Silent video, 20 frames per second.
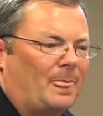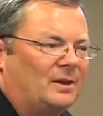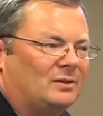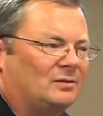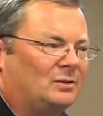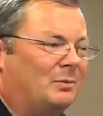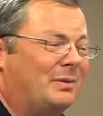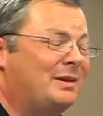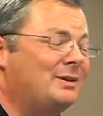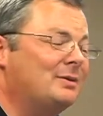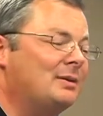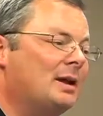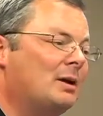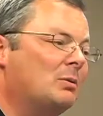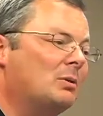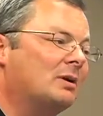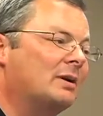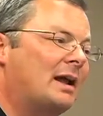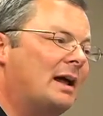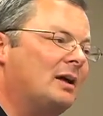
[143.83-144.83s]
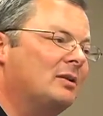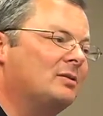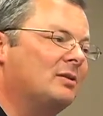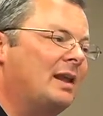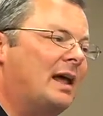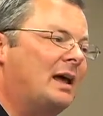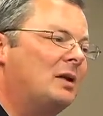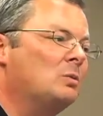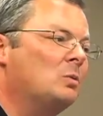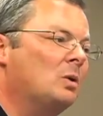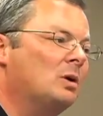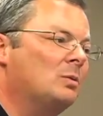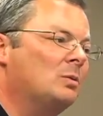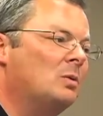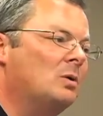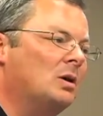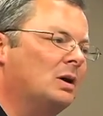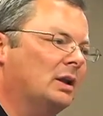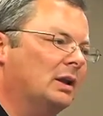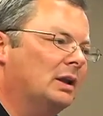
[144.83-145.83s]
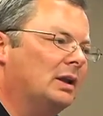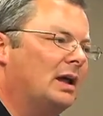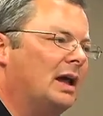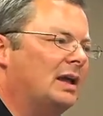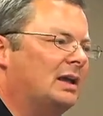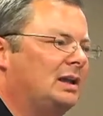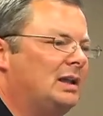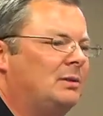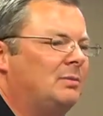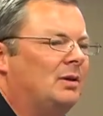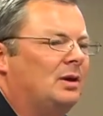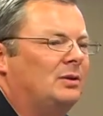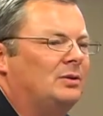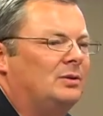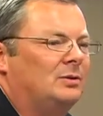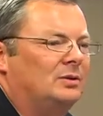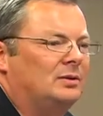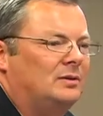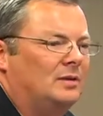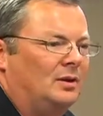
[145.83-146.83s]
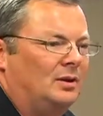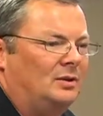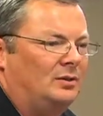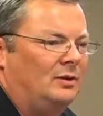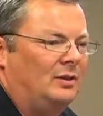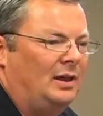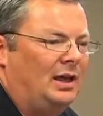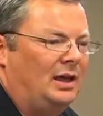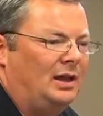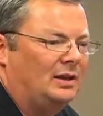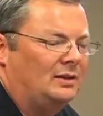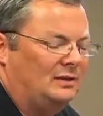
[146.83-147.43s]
If somebody in your network dials 911, I can email you and tell you that.